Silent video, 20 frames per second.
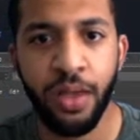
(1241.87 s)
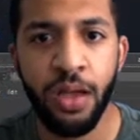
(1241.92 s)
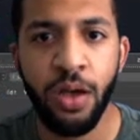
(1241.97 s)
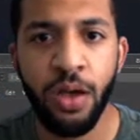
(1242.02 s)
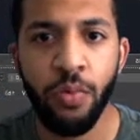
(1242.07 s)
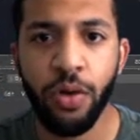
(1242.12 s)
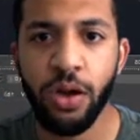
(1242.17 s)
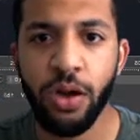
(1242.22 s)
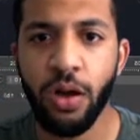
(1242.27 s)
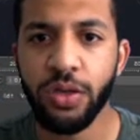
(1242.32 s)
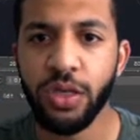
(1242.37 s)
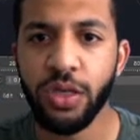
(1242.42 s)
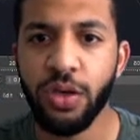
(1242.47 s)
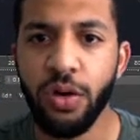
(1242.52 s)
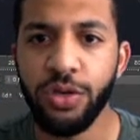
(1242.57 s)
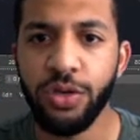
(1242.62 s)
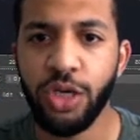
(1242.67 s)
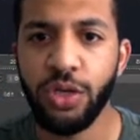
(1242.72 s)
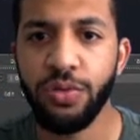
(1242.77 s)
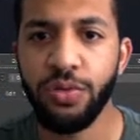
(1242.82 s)
We can also go
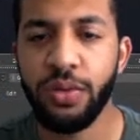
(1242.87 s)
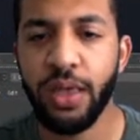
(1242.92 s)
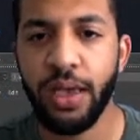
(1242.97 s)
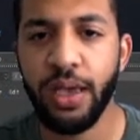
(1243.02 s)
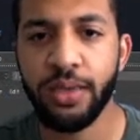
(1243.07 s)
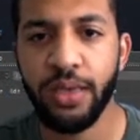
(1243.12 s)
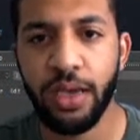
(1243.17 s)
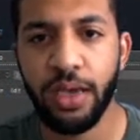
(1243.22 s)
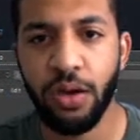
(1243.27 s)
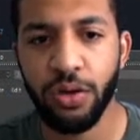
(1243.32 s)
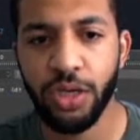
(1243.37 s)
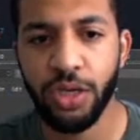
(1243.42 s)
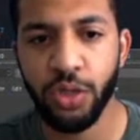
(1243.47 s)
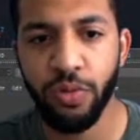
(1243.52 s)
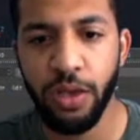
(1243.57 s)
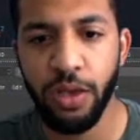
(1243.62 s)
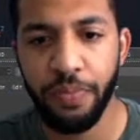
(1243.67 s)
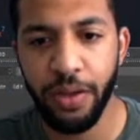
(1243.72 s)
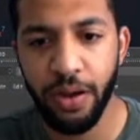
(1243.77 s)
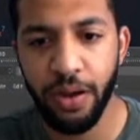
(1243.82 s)
to things like our
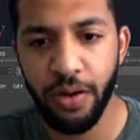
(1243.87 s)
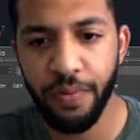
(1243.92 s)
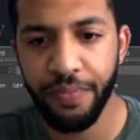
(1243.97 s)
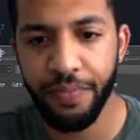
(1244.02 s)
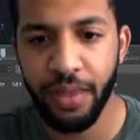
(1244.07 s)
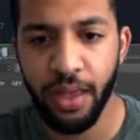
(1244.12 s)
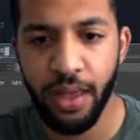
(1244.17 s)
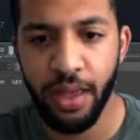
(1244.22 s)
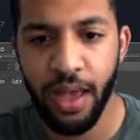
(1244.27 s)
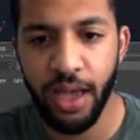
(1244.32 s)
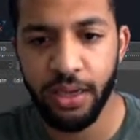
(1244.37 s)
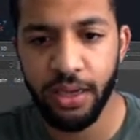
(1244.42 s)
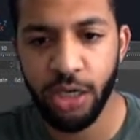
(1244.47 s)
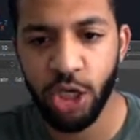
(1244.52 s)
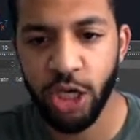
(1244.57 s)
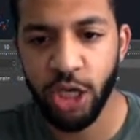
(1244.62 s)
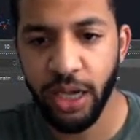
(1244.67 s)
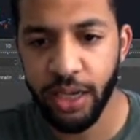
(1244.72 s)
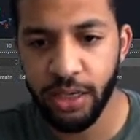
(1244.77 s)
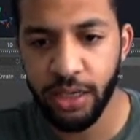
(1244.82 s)
sweep here and
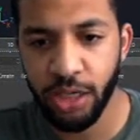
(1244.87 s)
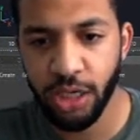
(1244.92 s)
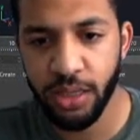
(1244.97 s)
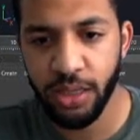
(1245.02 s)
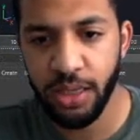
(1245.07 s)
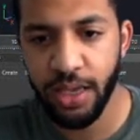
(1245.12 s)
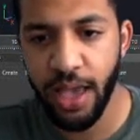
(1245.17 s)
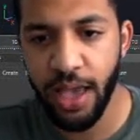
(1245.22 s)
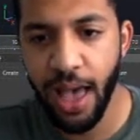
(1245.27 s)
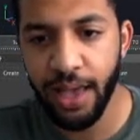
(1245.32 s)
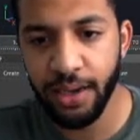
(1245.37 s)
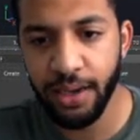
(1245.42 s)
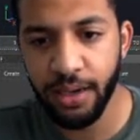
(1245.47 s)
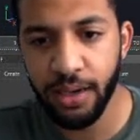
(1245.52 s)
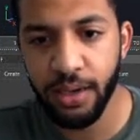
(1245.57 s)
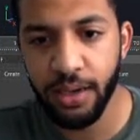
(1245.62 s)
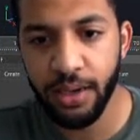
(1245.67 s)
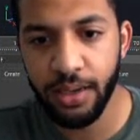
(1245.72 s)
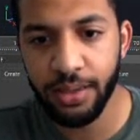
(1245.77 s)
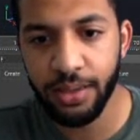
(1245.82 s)
change the
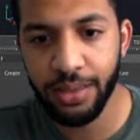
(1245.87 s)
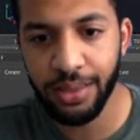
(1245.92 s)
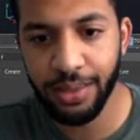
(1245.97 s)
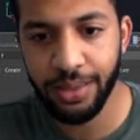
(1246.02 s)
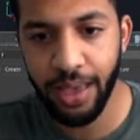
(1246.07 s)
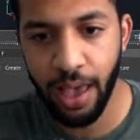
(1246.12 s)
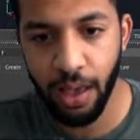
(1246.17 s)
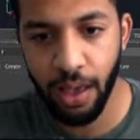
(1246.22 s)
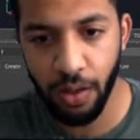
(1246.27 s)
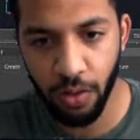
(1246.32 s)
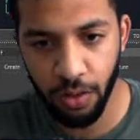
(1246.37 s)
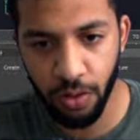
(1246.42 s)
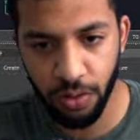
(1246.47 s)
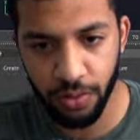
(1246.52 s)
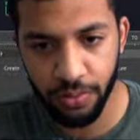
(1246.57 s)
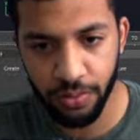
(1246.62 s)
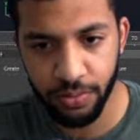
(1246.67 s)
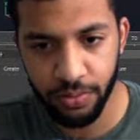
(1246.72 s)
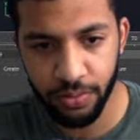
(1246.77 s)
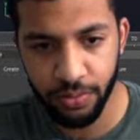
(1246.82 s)
end scale.
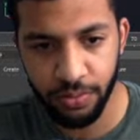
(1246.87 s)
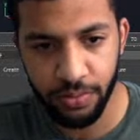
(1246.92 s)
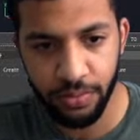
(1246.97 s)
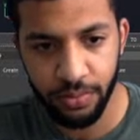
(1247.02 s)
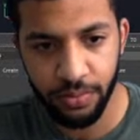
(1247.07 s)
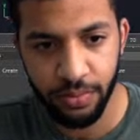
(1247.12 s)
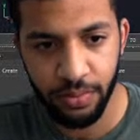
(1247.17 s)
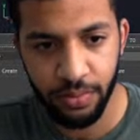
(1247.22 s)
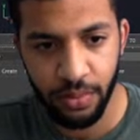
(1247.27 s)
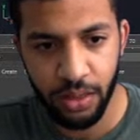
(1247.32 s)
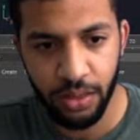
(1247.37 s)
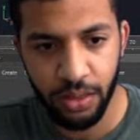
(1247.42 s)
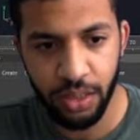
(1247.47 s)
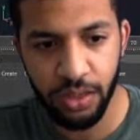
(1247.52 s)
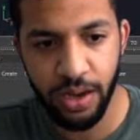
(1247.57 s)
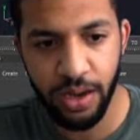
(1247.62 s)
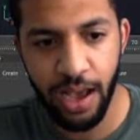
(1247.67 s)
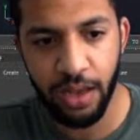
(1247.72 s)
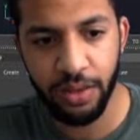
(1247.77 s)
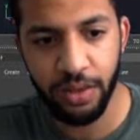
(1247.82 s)
So
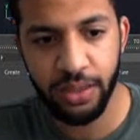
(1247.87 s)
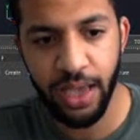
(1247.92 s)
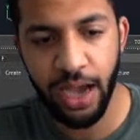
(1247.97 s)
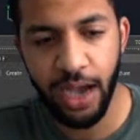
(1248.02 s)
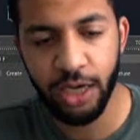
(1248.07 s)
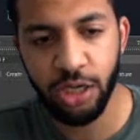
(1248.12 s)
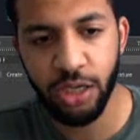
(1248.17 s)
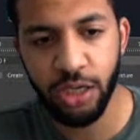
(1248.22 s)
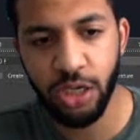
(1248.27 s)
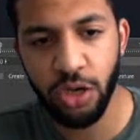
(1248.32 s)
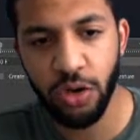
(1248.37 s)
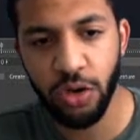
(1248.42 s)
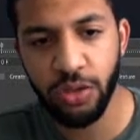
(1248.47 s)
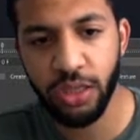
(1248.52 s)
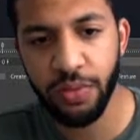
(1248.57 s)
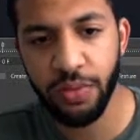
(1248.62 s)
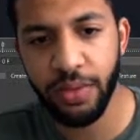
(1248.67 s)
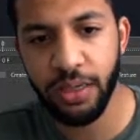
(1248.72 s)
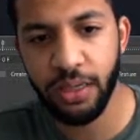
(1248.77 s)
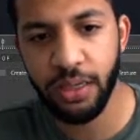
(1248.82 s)
now this actually turns
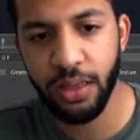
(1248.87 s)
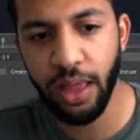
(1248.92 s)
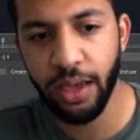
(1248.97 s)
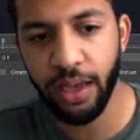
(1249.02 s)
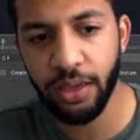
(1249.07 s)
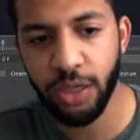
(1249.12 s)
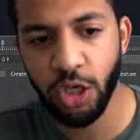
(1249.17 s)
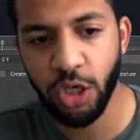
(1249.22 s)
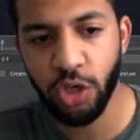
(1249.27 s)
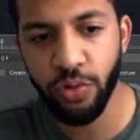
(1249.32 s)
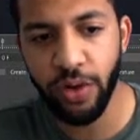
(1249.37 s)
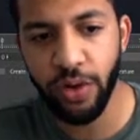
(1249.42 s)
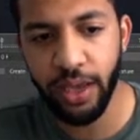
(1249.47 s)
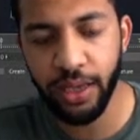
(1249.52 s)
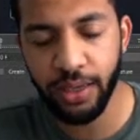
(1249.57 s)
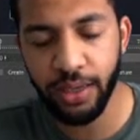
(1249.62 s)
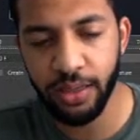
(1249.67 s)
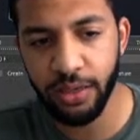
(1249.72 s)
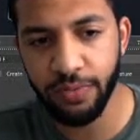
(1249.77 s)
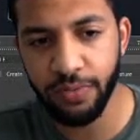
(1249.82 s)
them into like
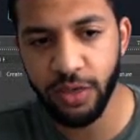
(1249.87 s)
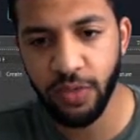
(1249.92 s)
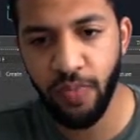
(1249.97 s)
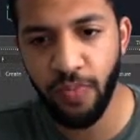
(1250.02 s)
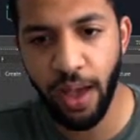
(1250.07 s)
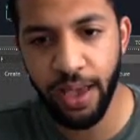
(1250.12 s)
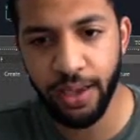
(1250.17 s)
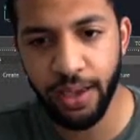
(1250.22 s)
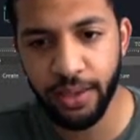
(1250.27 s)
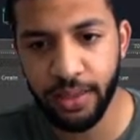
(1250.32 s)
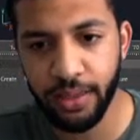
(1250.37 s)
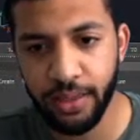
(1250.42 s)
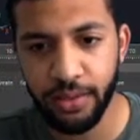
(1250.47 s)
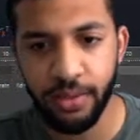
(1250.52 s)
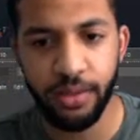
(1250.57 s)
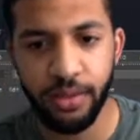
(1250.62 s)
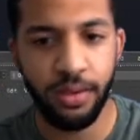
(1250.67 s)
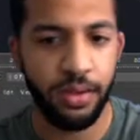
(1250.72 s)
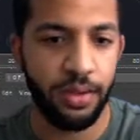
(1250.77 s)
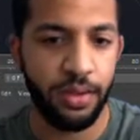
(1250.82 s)
strings of spikes
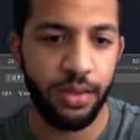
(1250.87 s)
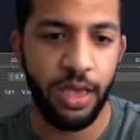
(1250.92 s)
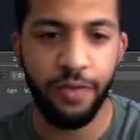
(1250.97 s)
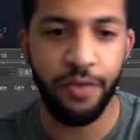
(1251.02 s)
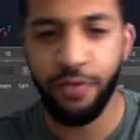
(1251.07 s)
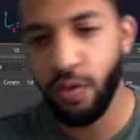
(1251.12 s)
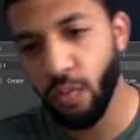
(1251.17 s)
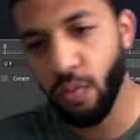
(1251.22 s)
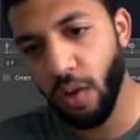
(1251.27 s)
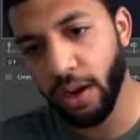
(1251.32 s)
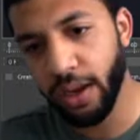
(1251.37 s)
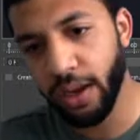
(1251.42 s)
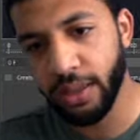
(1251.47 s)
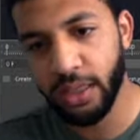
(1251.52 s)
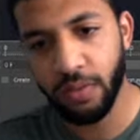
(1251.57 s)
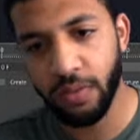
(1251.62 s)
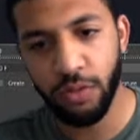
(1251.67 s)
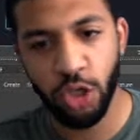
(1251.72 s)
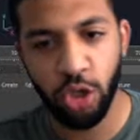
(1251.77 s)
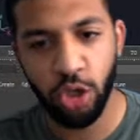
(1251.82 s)
if you wanted.
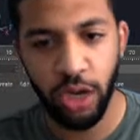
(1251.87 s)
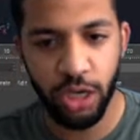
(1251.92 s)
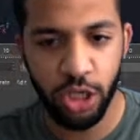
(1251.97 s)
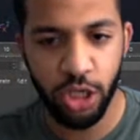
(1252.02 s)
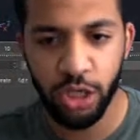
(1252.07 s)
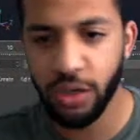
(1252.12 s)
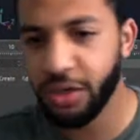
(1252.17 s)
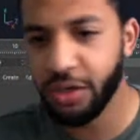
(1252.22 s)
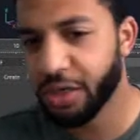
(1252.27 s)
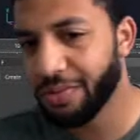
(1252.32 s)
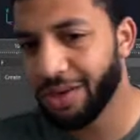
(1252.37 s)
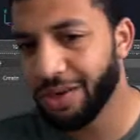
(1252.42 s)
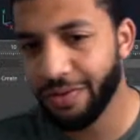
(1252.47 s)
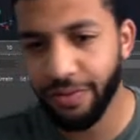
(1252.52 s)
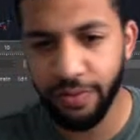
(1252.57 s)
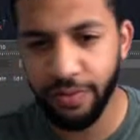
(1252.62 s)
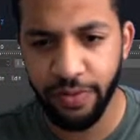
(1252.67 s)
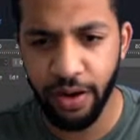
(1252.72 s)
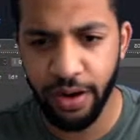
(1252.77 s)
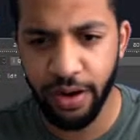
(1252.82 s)
So I'm just trying to show you some
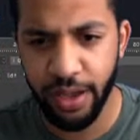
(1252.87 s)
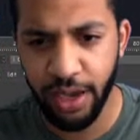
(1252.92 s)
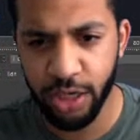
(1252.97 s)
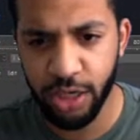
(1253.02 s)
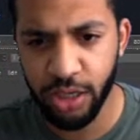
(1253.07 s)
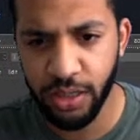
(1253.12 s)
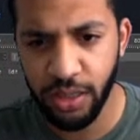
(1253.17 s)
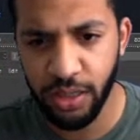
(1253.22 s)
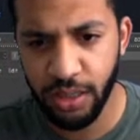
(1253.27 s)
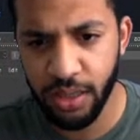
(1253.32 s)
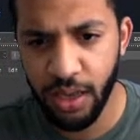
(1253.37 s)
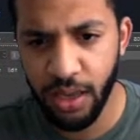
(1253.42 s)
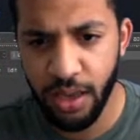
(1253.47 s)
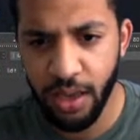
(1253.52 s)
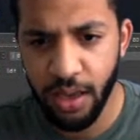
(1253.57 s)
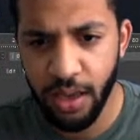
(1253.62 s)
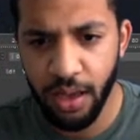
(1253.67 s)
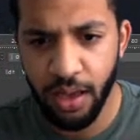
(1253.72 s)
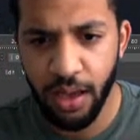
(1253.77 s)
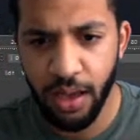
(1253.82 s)
different variations
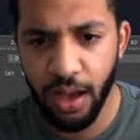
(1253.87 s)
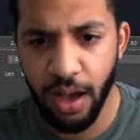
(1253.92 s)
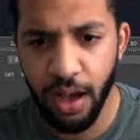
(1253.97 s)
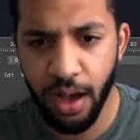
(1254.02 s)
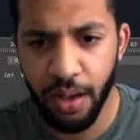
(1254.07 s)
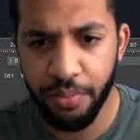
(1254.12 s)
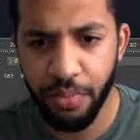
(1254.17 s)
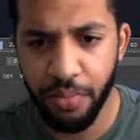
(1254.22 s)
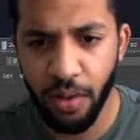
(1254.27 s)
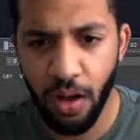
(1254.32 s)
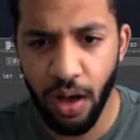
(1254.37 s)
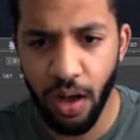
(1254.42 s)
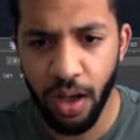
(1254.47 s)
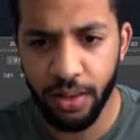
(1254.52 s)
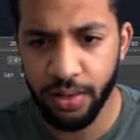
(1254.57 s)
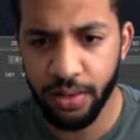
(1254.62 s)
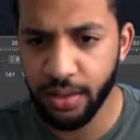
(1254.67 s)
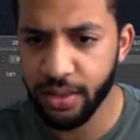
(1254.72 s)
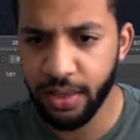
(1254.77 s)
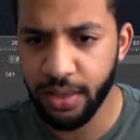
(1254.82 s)

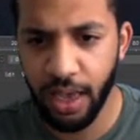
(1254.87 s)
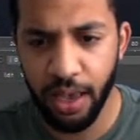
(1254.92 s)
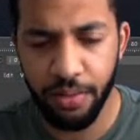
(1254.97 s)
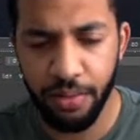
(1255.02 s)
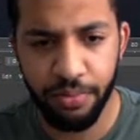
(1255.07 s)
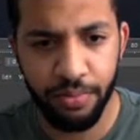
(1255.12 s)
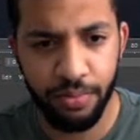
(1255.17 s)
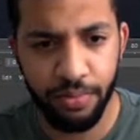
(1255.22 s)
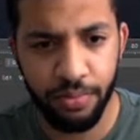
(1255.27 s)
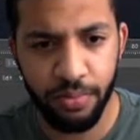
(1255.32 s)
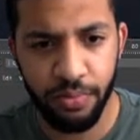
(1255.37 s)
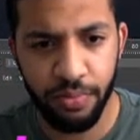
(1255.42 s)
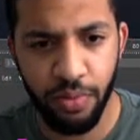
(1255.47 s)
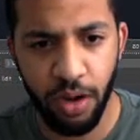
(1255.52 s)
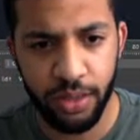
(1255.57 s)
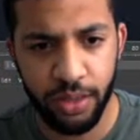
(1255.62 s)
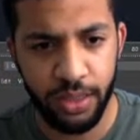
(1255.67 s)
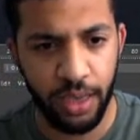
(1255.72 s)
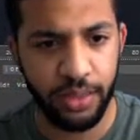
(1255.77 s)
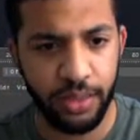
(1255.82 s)
on the same
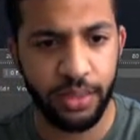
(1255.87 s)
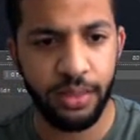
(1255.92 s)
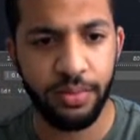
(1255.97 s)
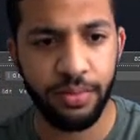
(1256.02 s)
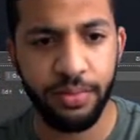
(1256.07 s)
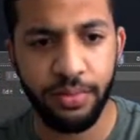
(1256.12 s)
process.